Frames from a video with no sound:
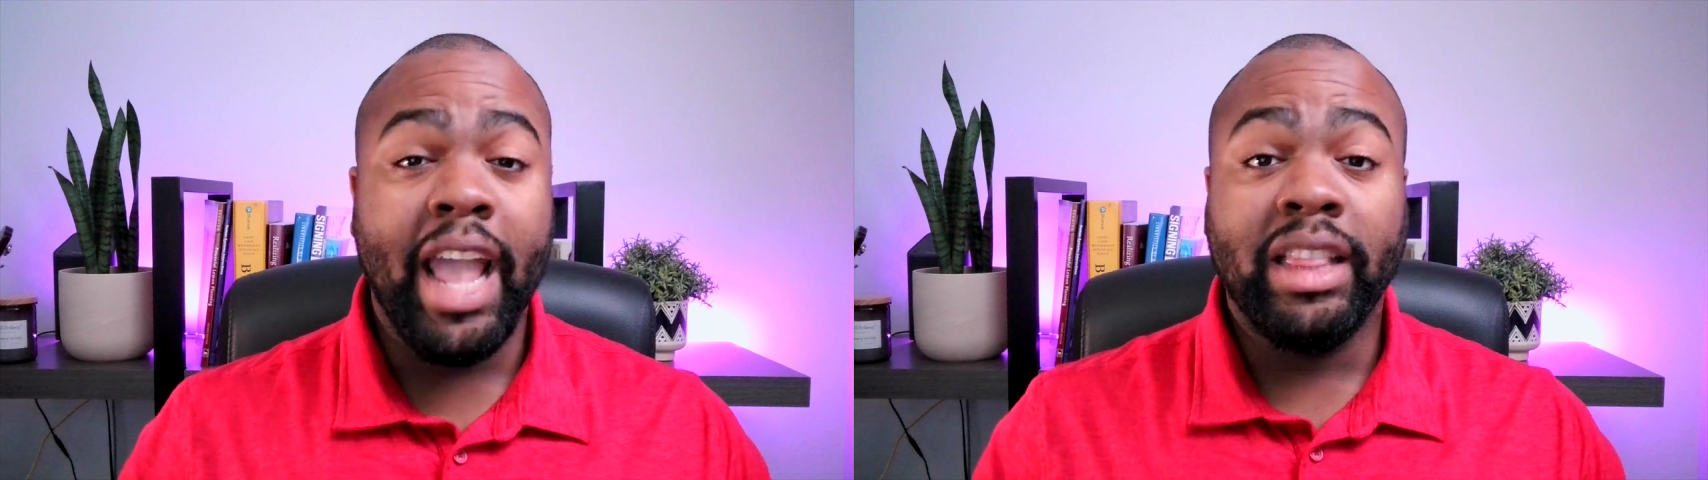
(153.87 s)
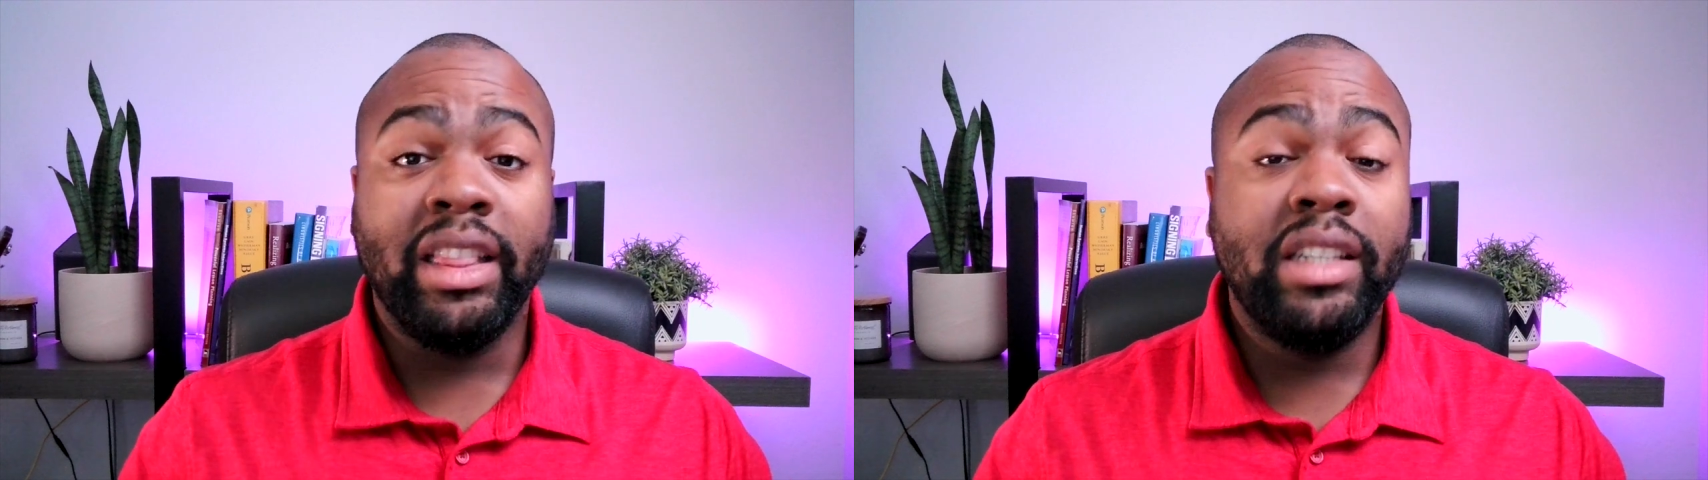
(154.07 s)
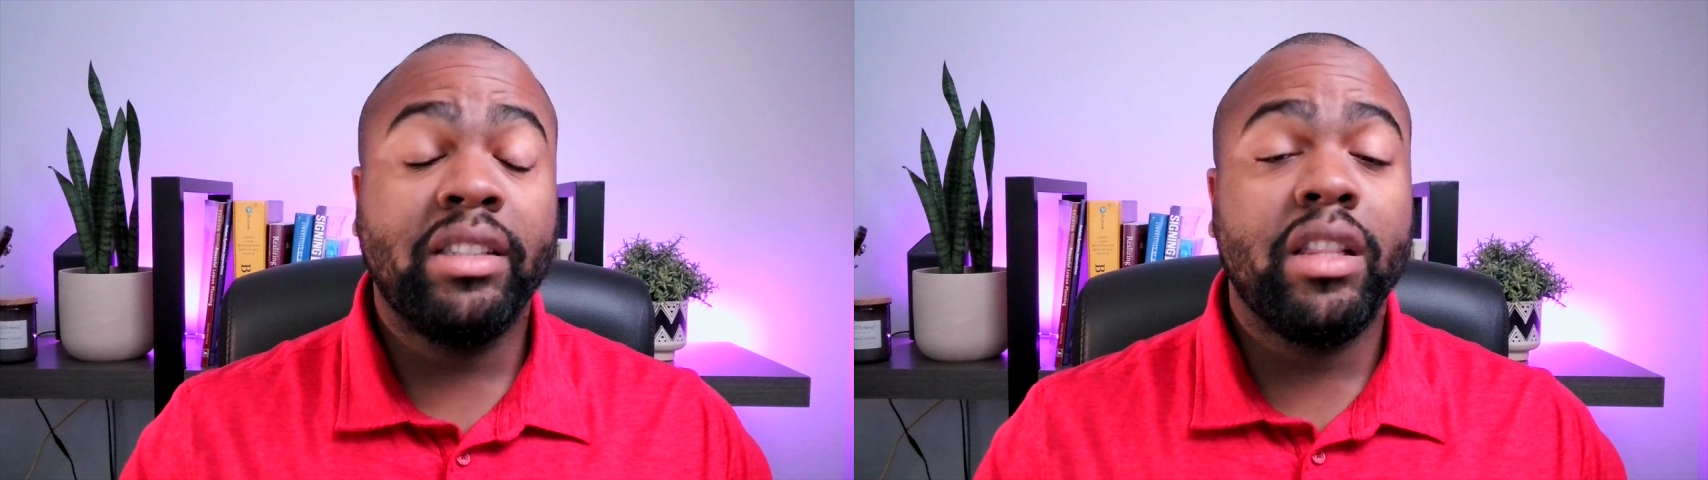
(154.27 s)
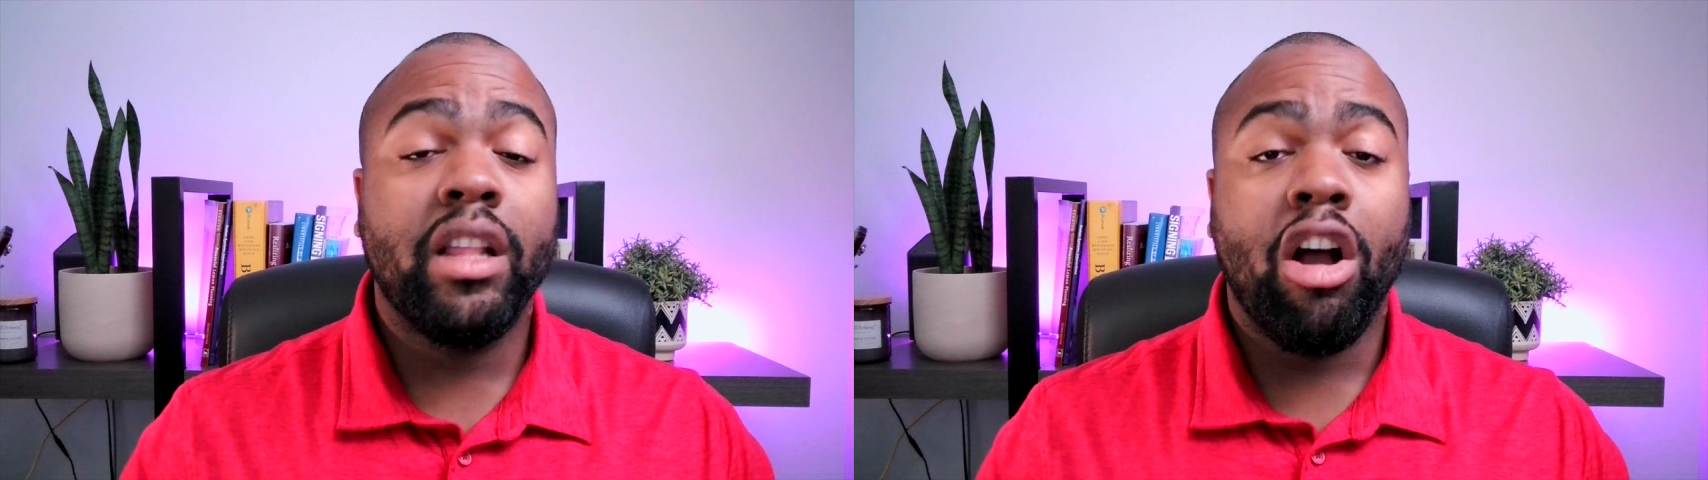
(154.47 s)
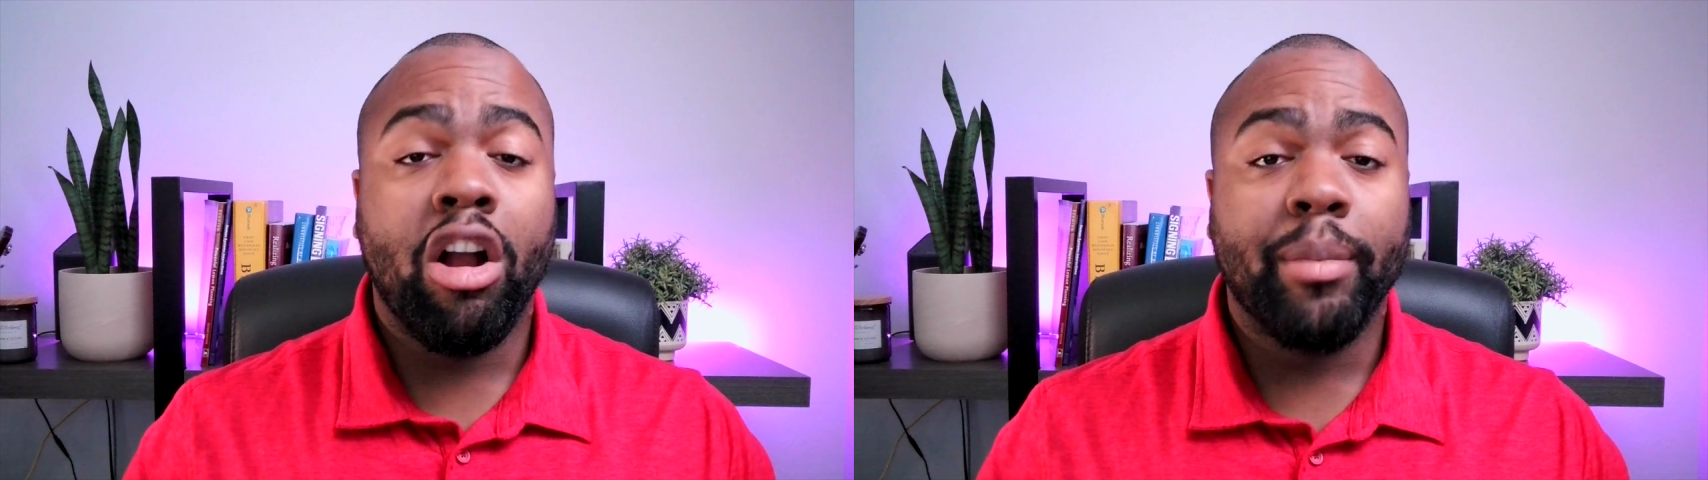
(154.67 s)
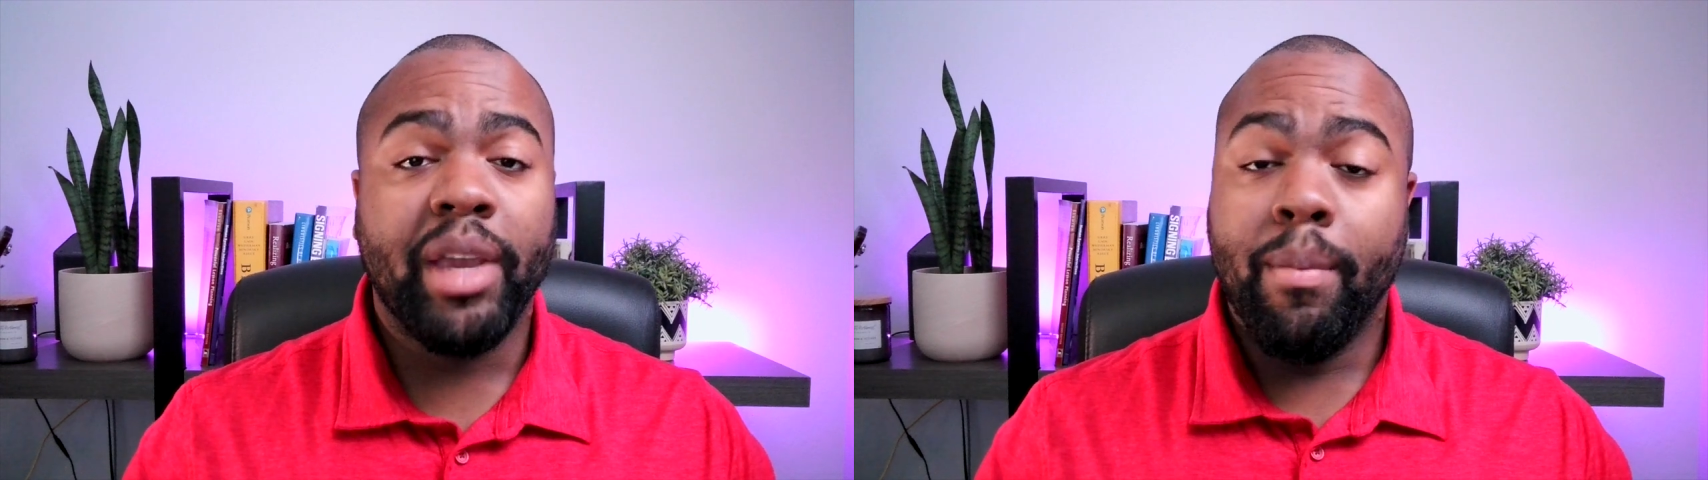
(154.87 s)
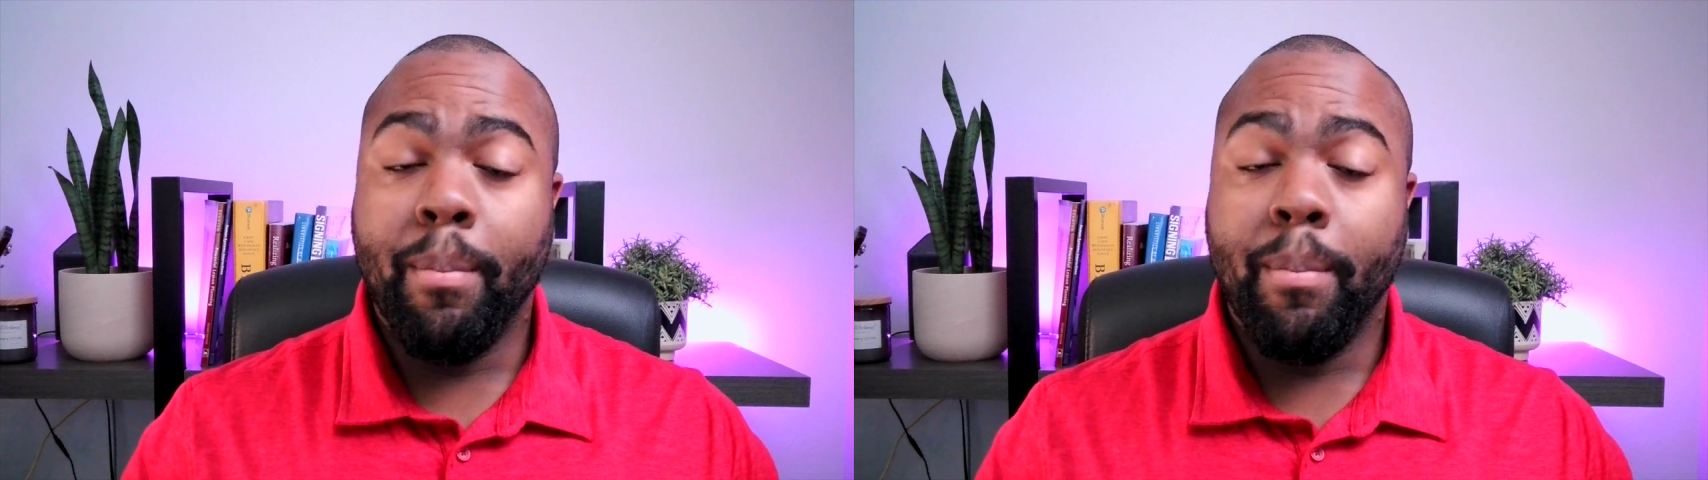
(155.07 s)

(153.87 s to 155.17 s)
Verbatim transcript: At least in the Army,